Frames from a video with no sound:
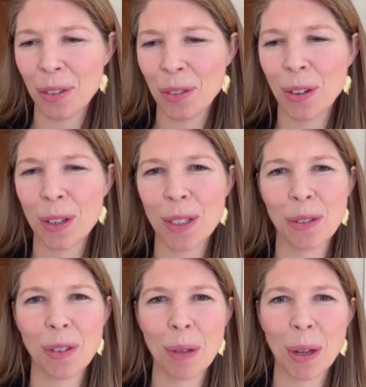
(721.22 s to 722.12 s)
folks
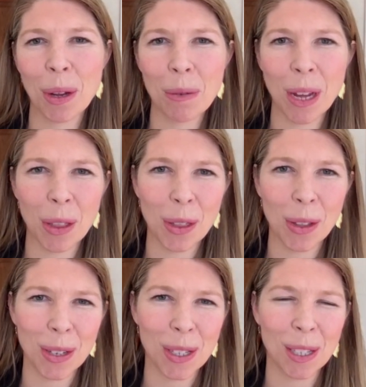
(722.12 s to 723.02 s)
are familiar with,
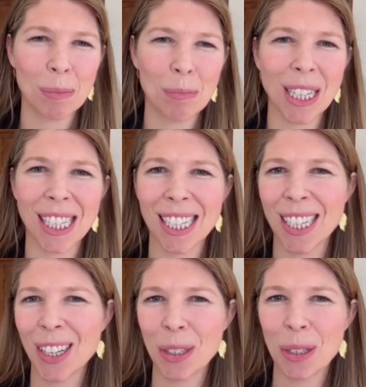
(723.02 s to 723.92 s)
there's this
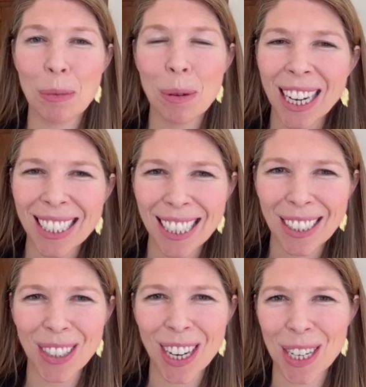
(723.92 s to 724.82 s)
process called new product
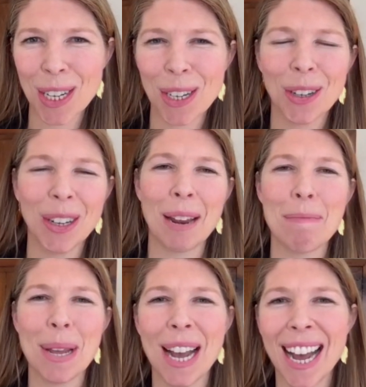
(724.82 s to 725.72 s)
introduction or
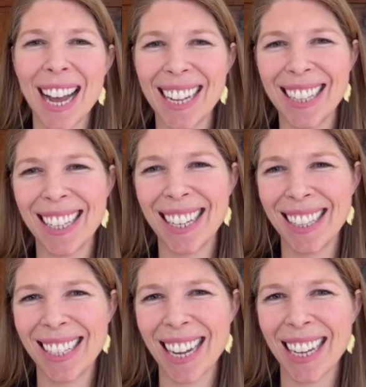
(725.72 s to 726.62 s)
NPI in the,
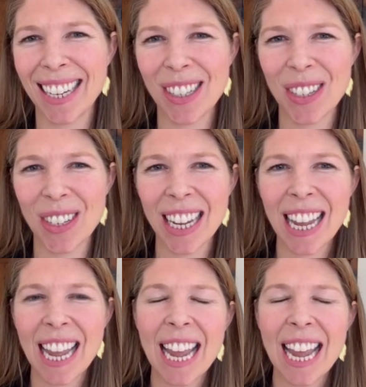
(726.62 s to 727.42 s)
in the tech industry.